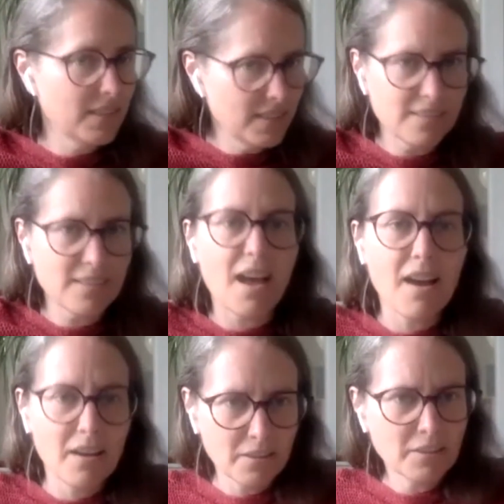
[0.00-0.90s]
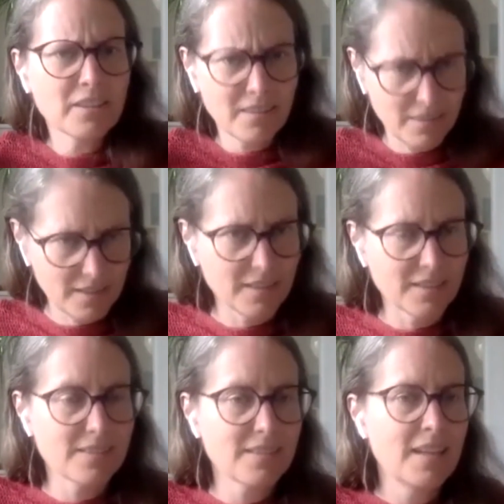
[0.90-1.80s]
there's other
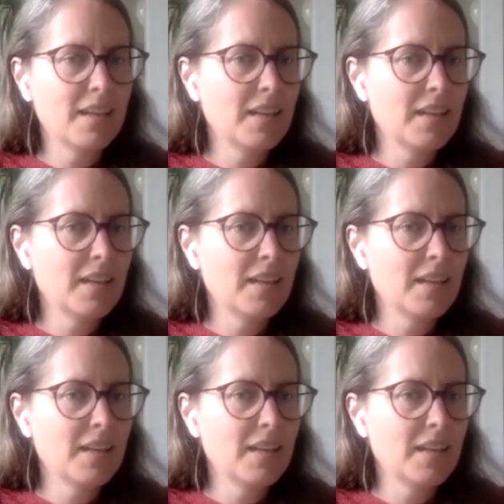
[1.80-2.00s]
things